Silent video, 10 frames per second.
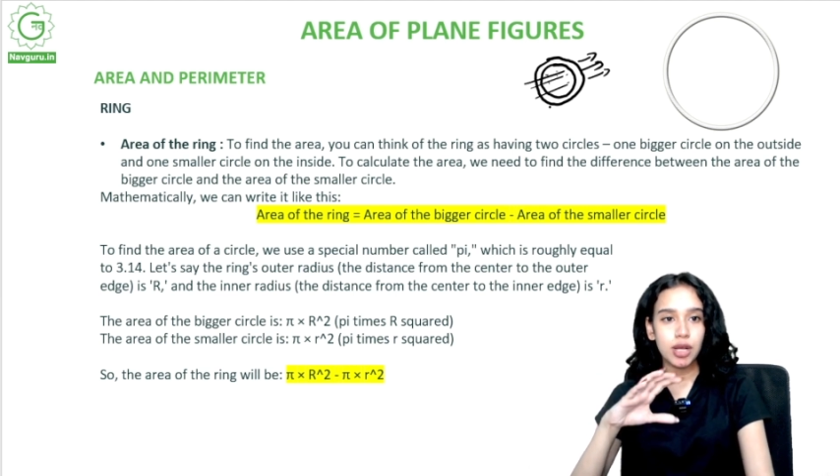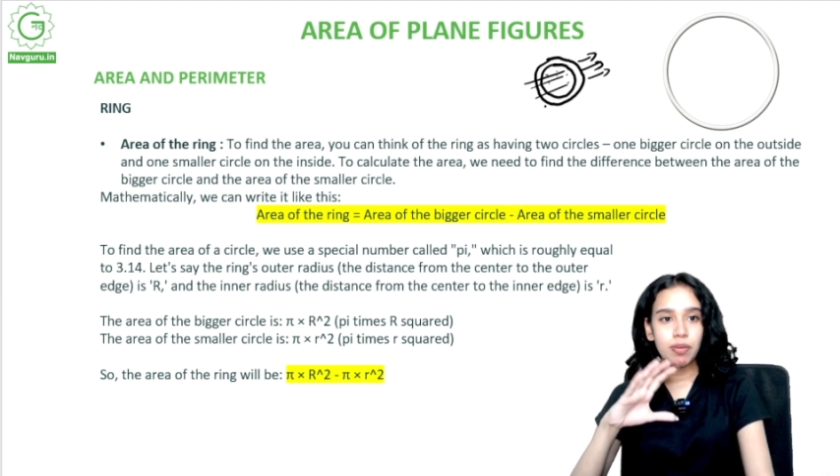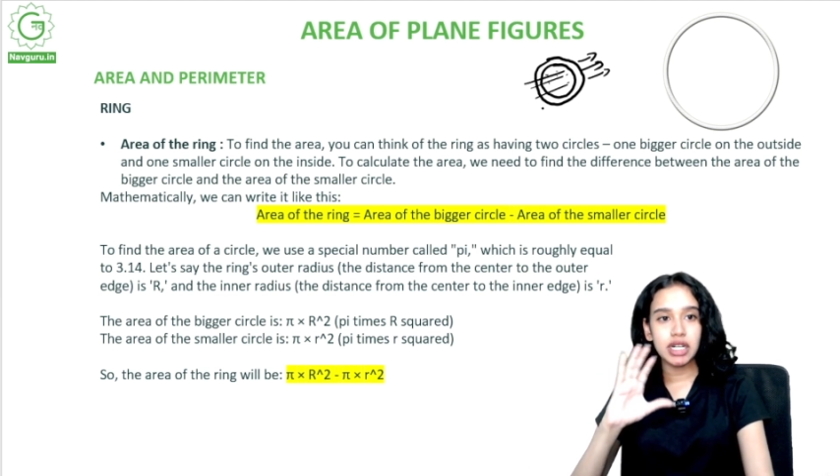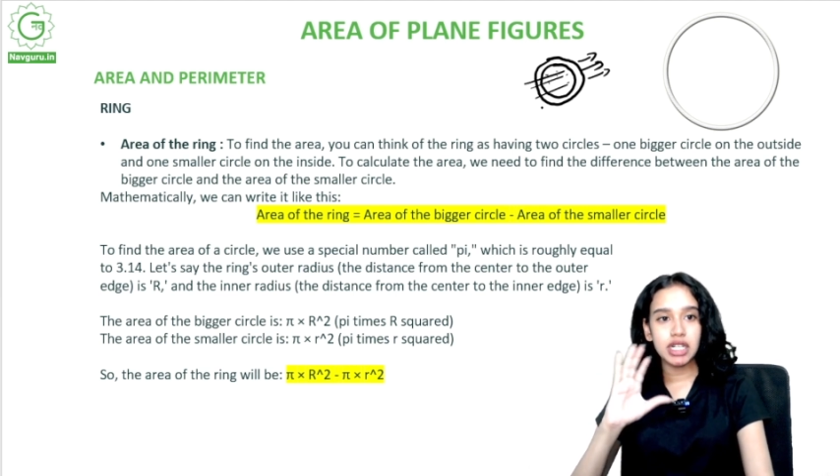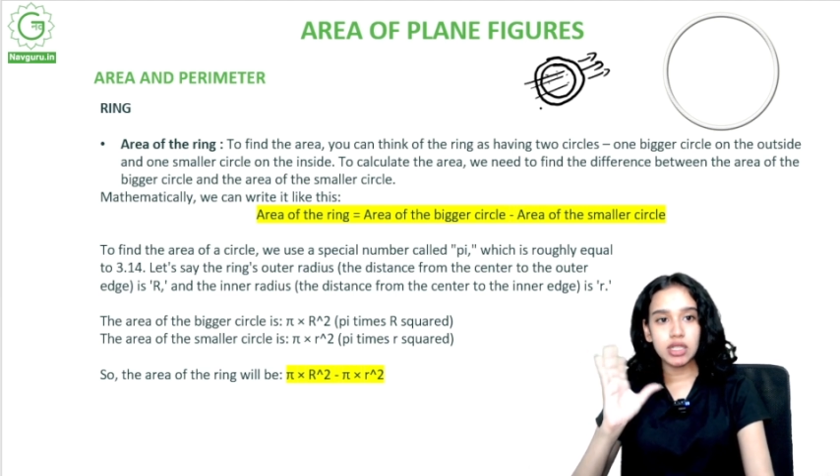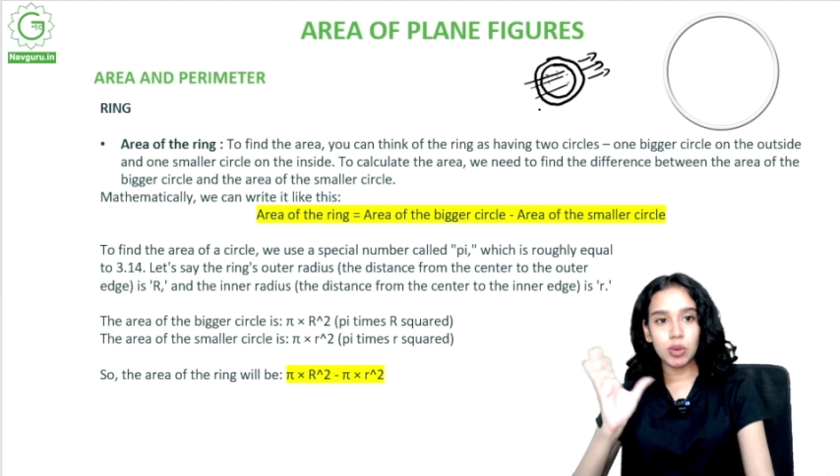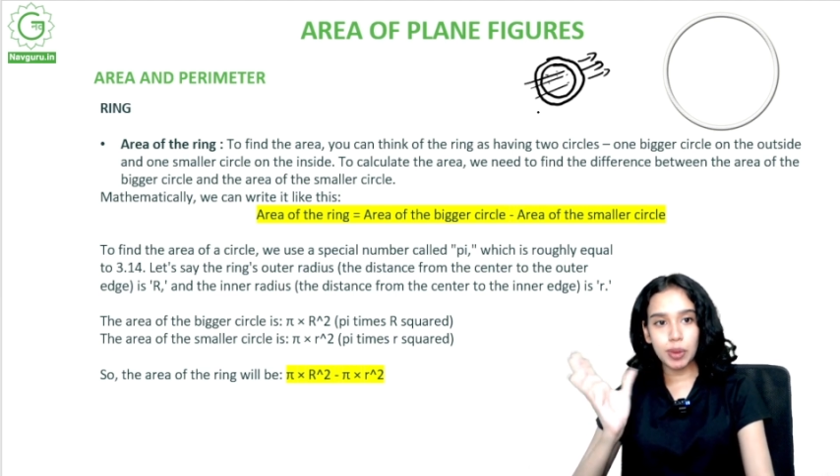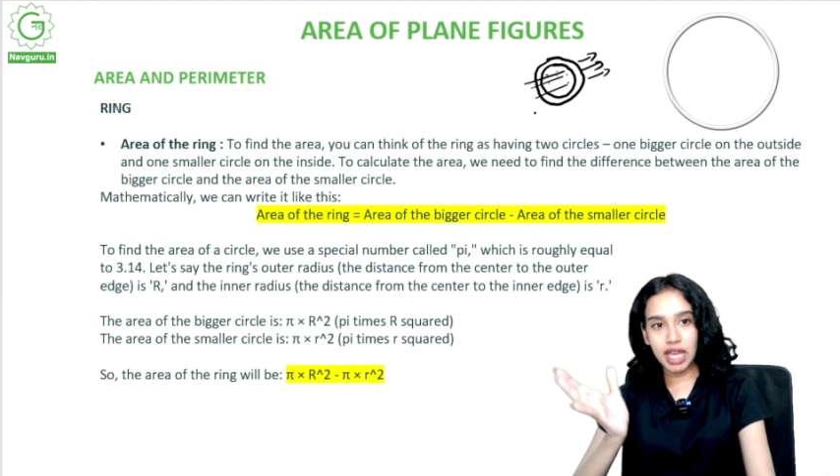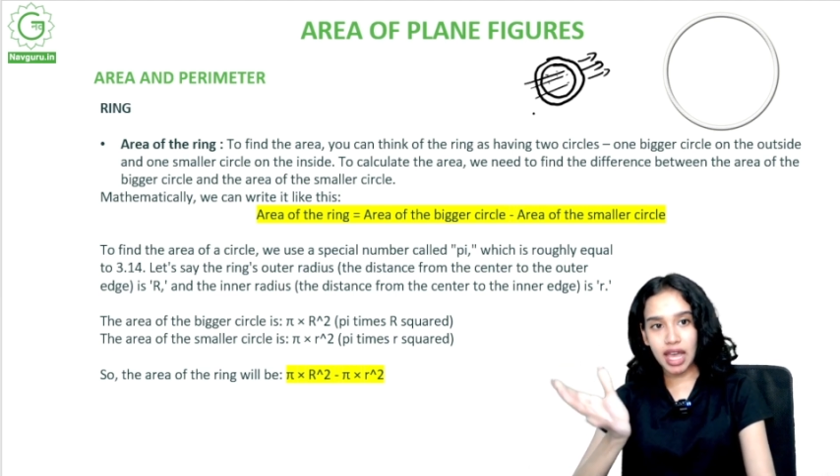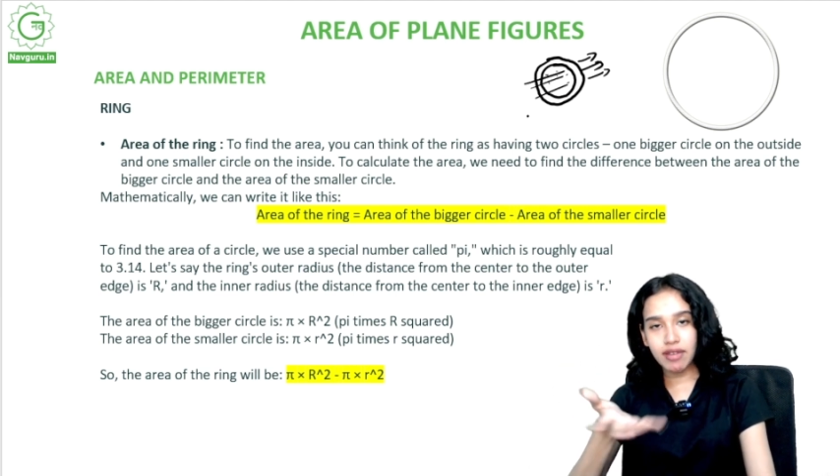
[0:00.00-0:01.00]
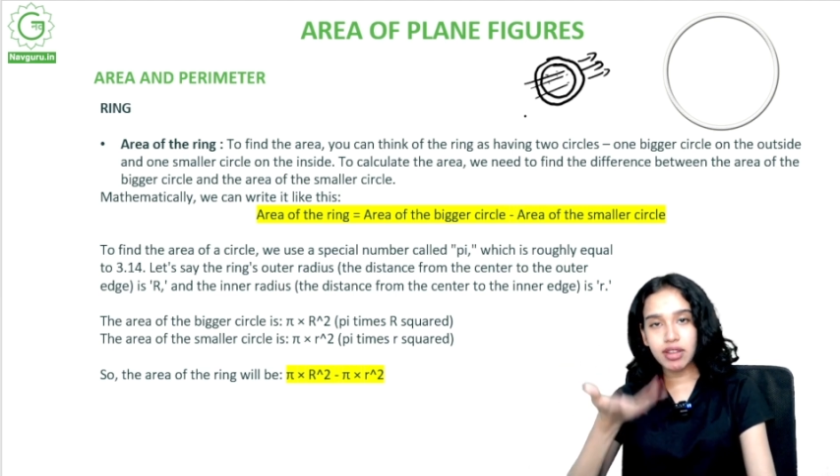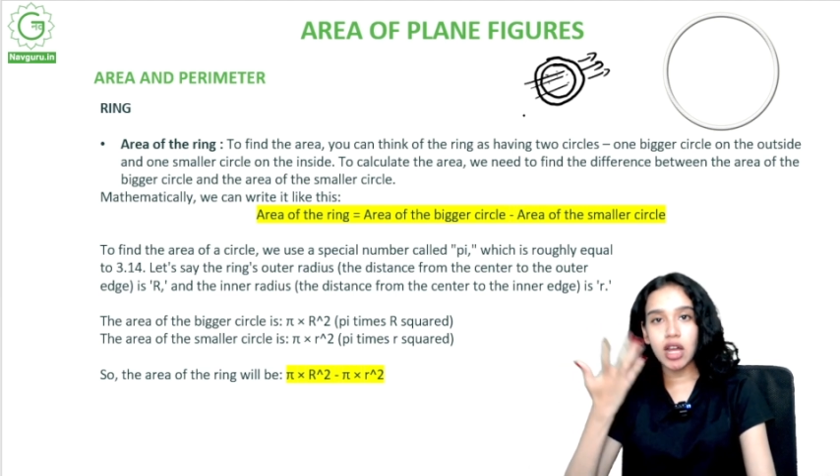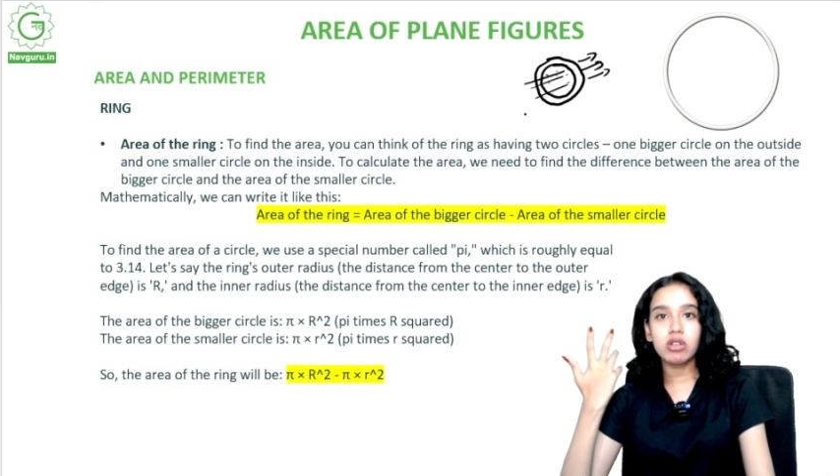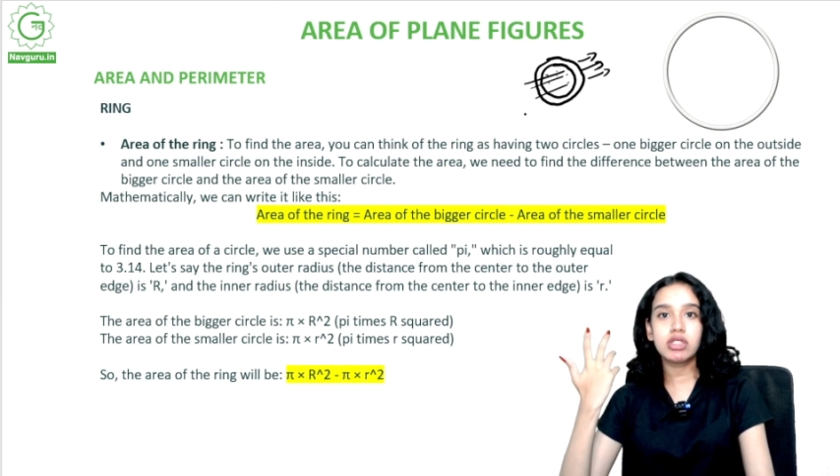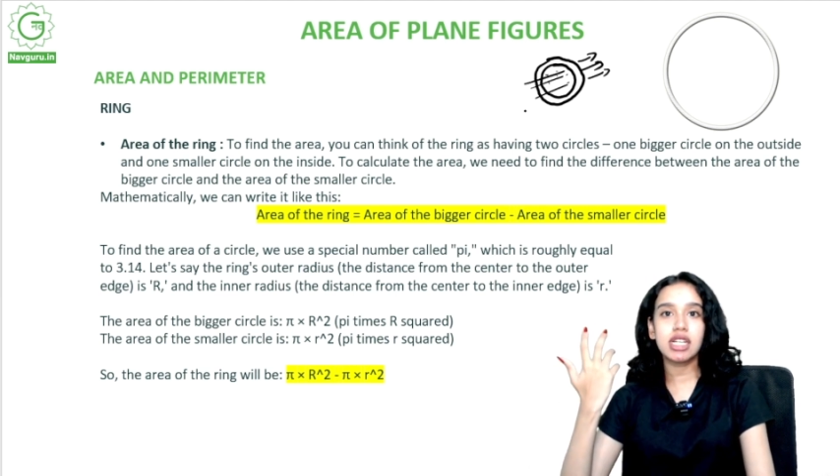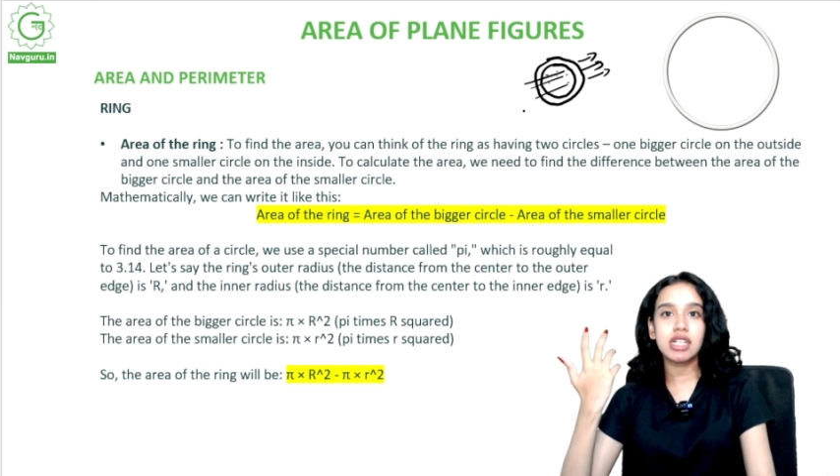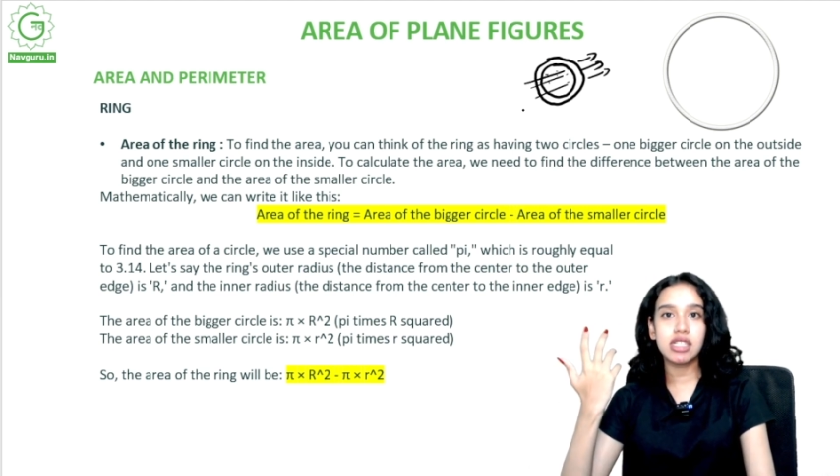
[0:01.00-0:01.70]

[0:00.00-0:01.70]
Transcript: but we have an outside